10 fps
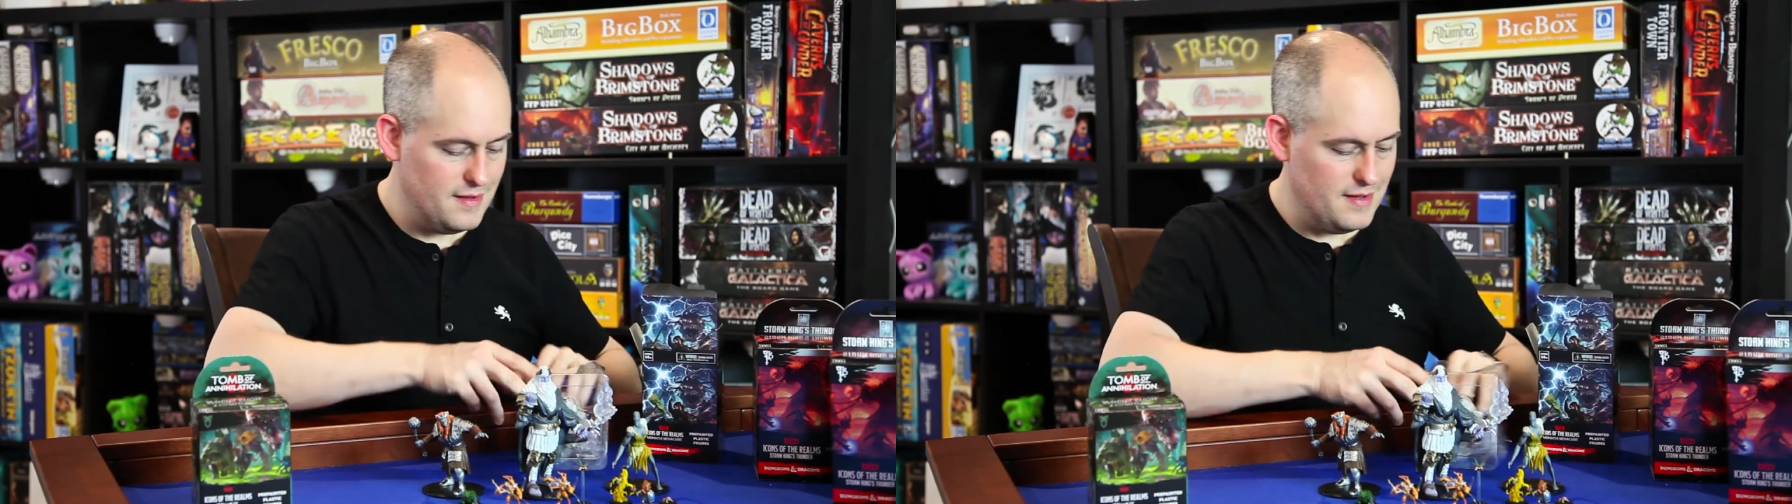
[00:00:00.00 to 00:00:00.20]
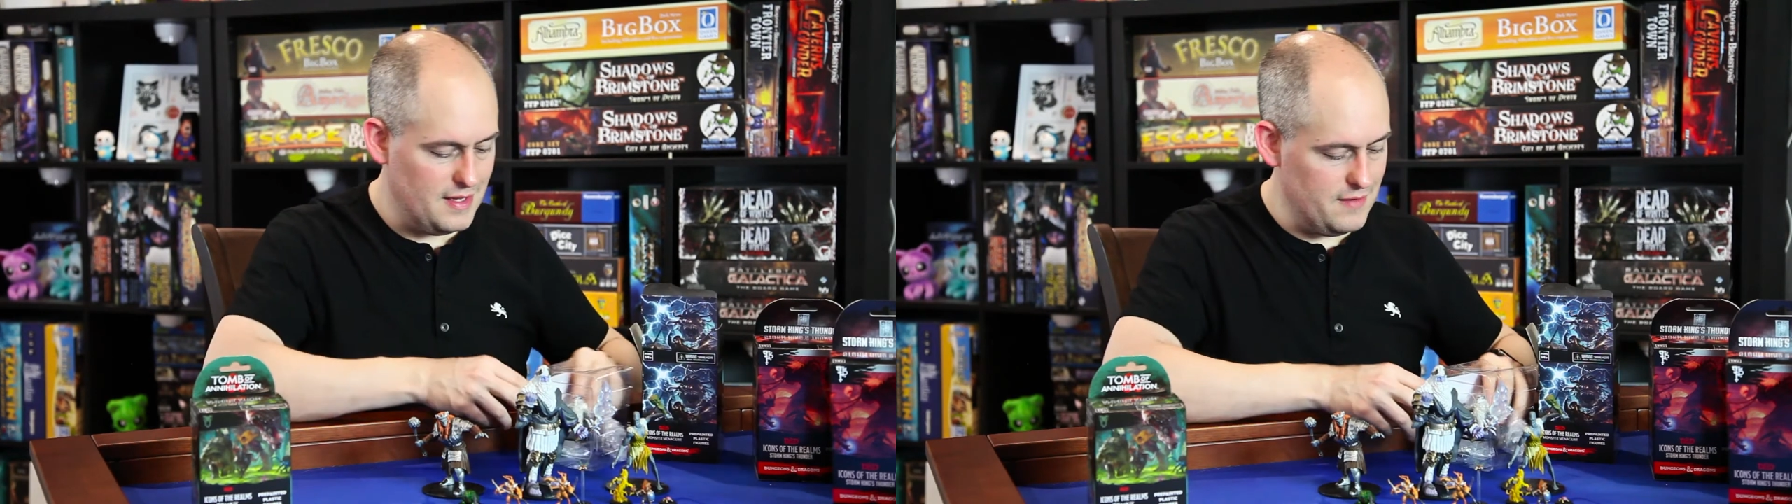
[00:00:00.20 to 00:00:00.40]

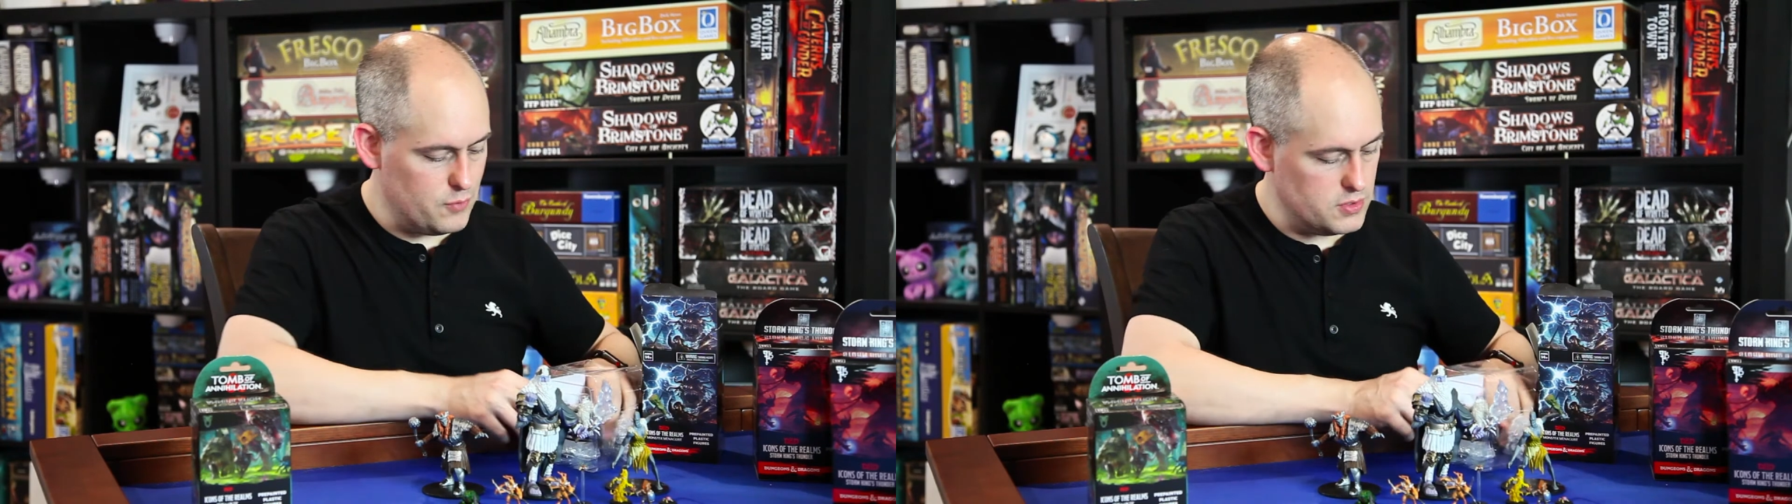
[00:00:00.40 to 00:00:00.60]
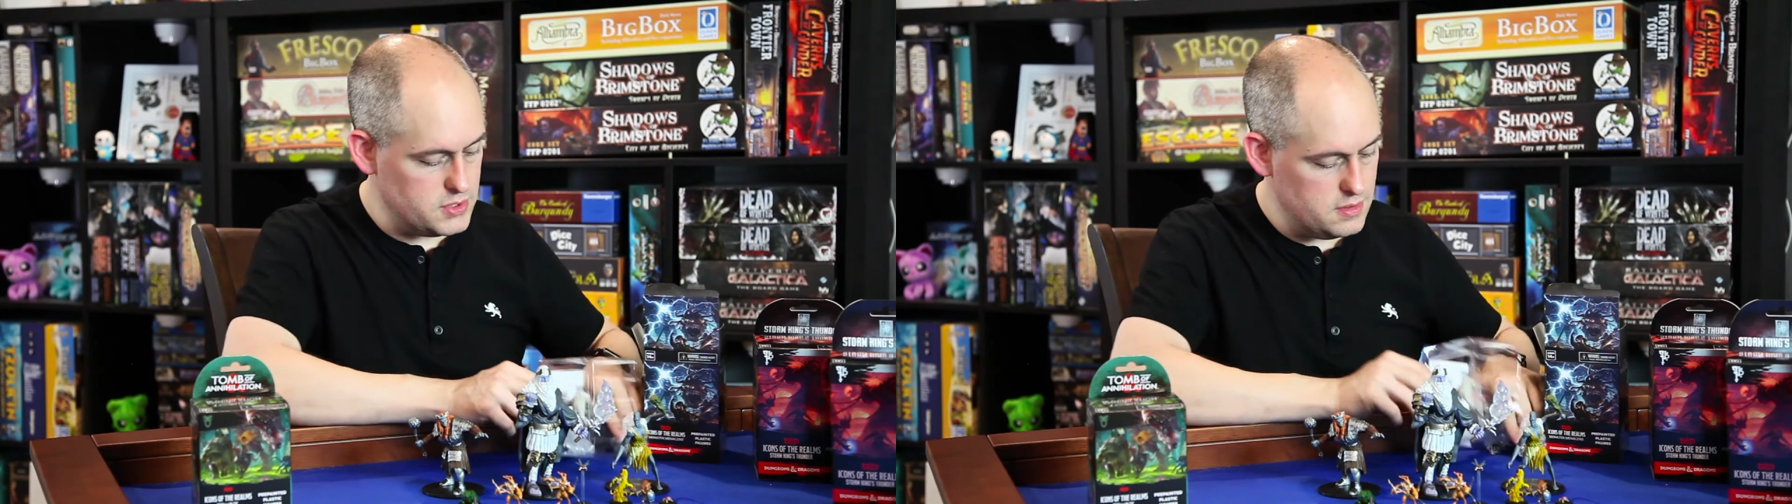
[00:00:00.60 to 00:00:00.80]
And of
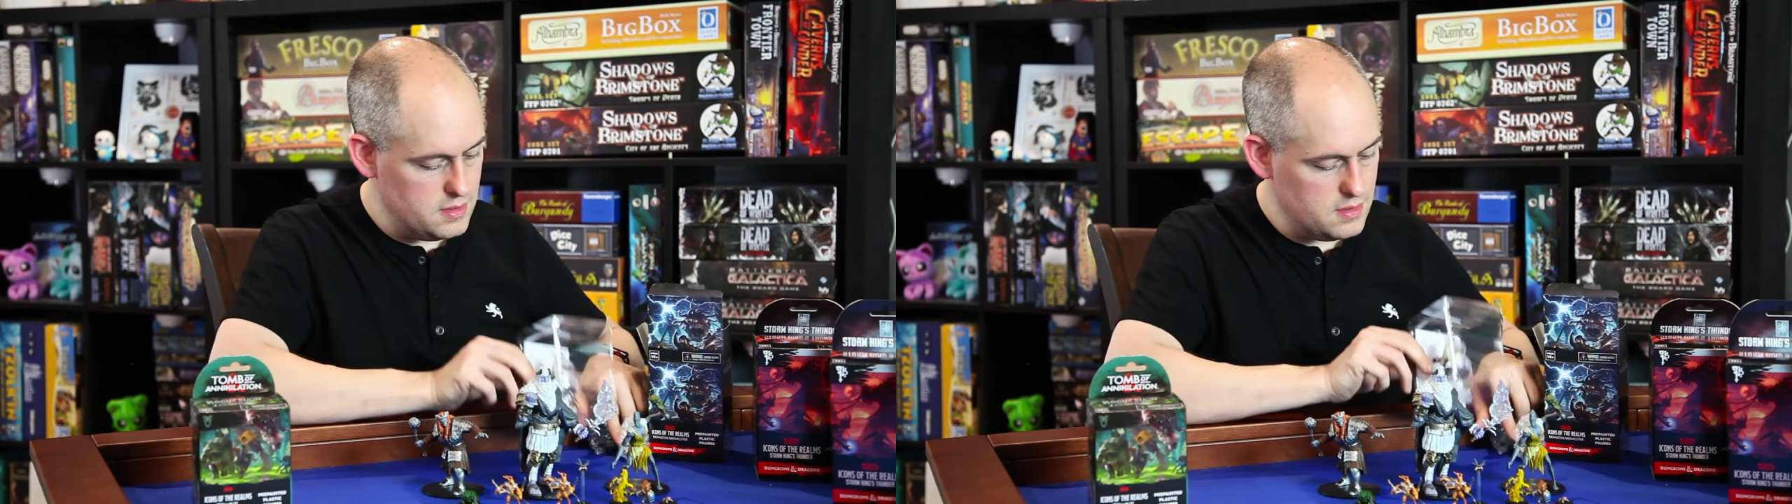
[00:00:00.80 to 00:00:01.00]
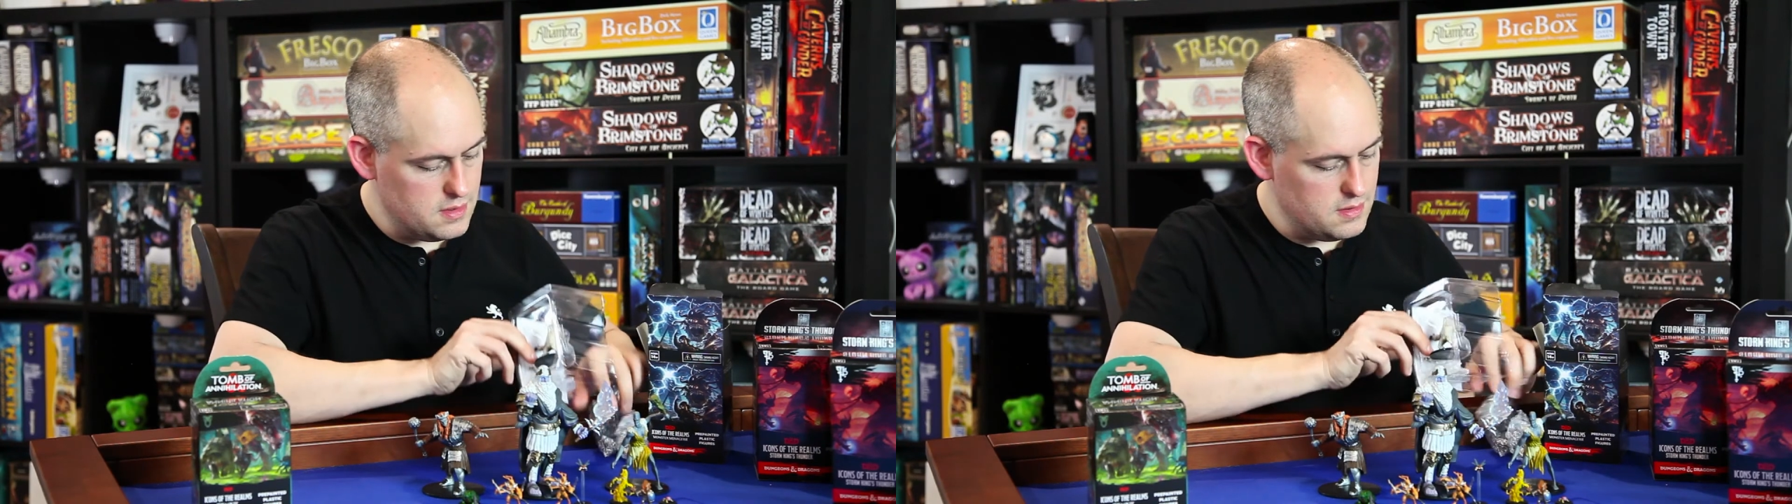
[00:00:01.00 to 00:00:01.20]
course,
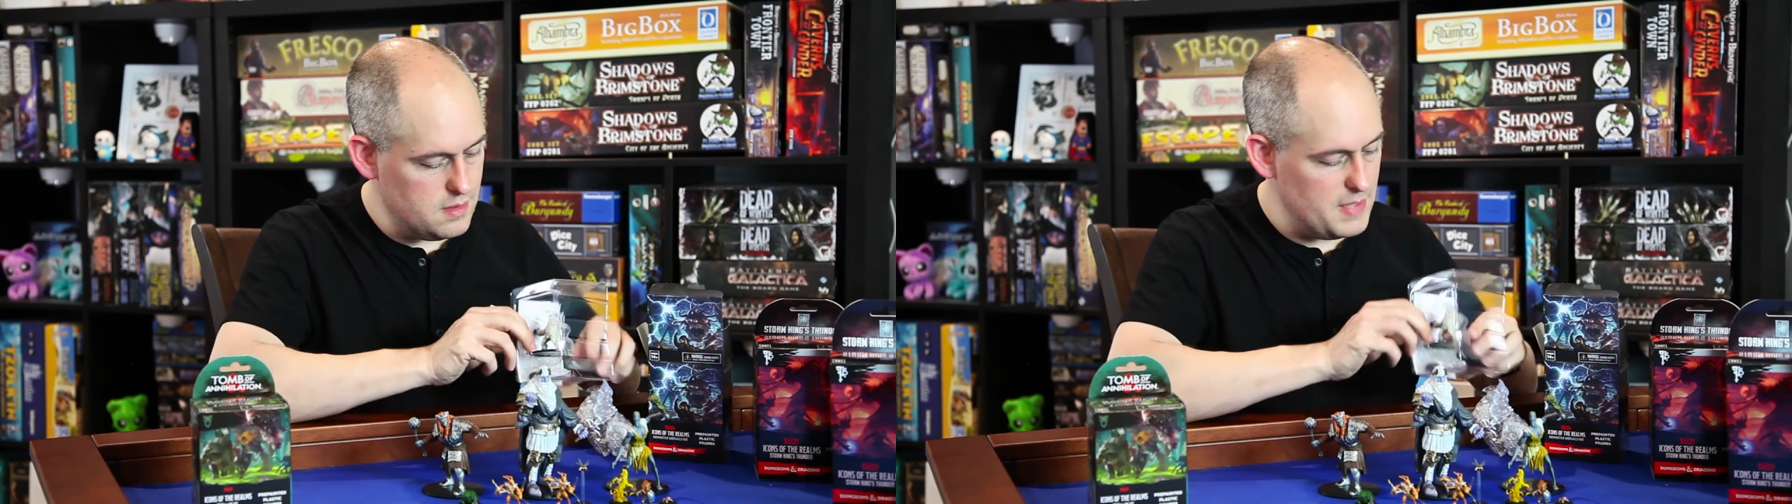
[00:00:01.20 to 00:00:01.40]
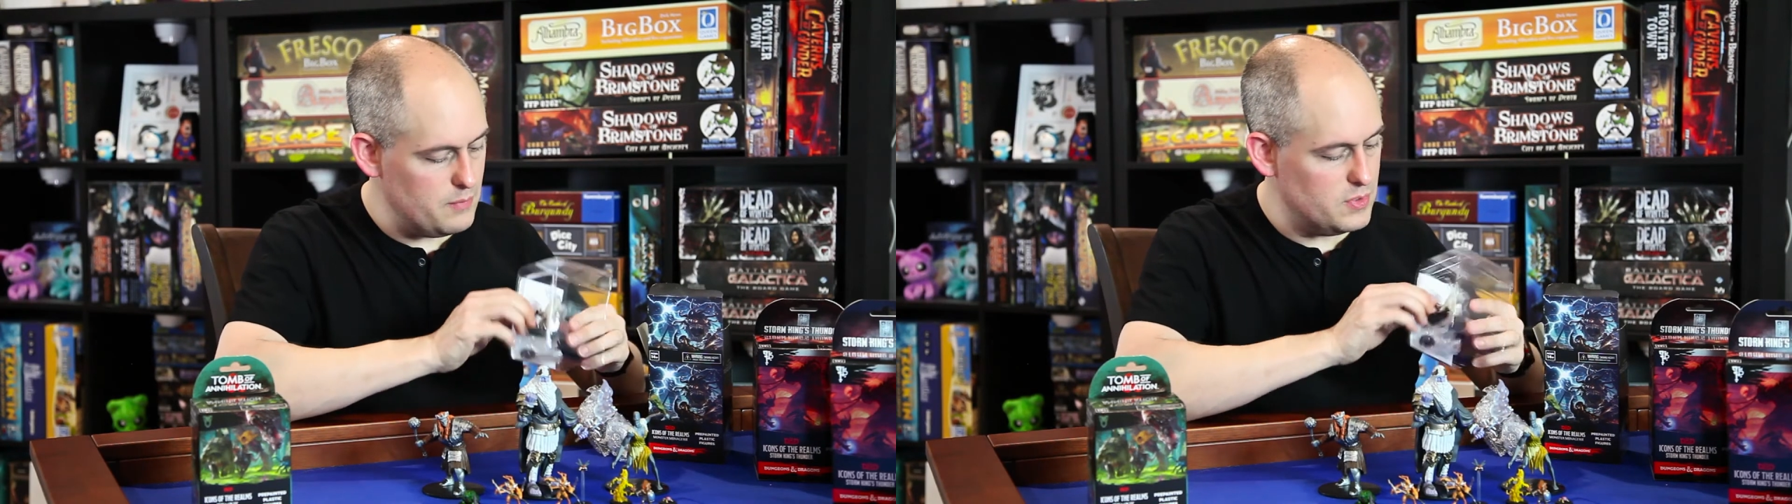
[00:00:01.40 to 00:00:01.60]
the
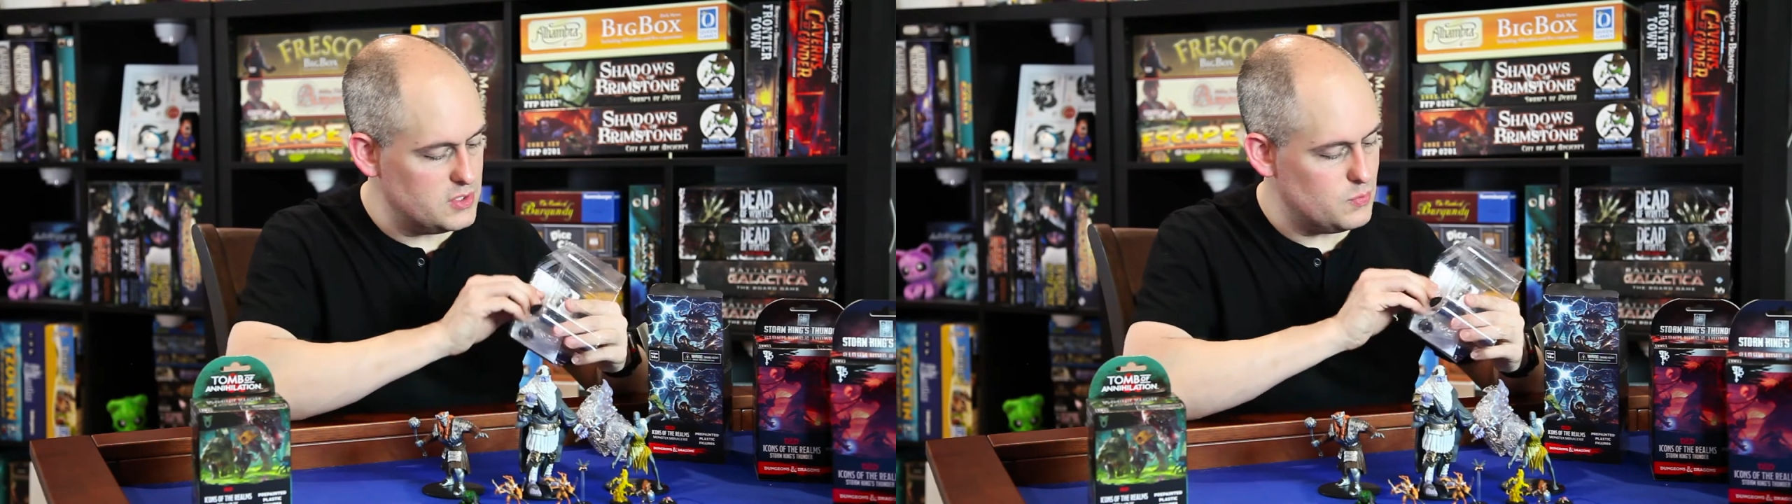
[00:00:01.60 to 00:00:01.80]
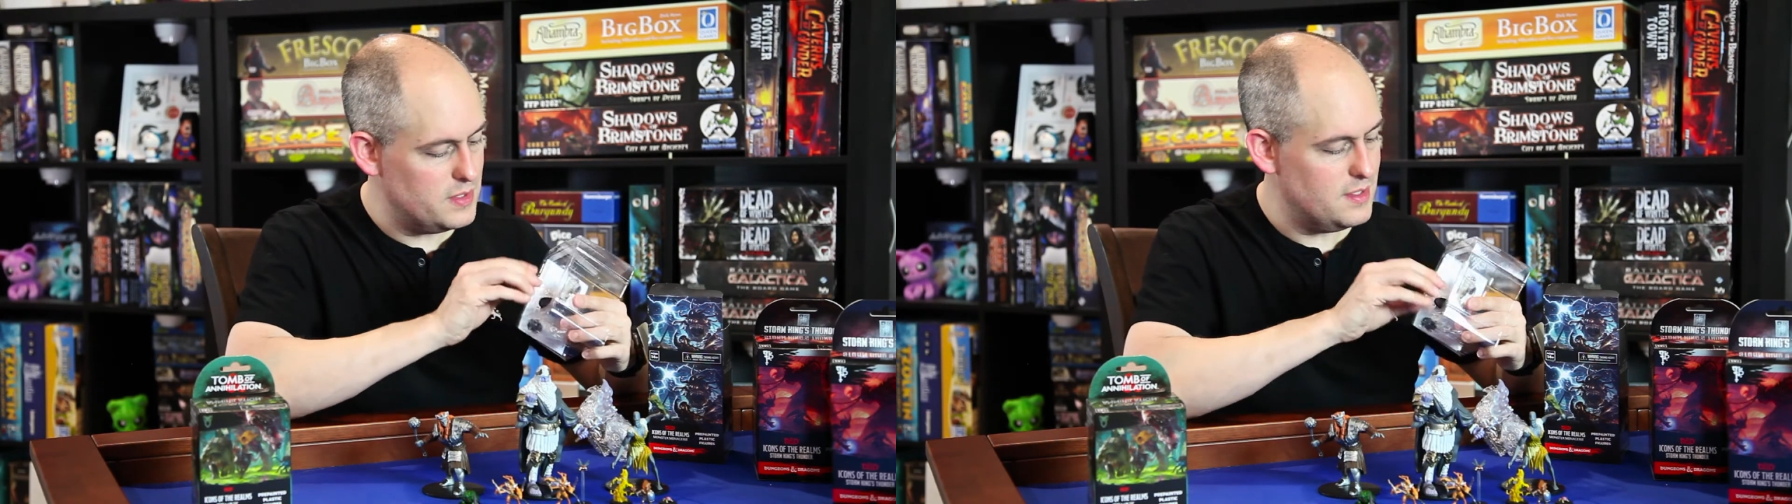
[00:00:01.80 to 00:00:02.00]
main one is one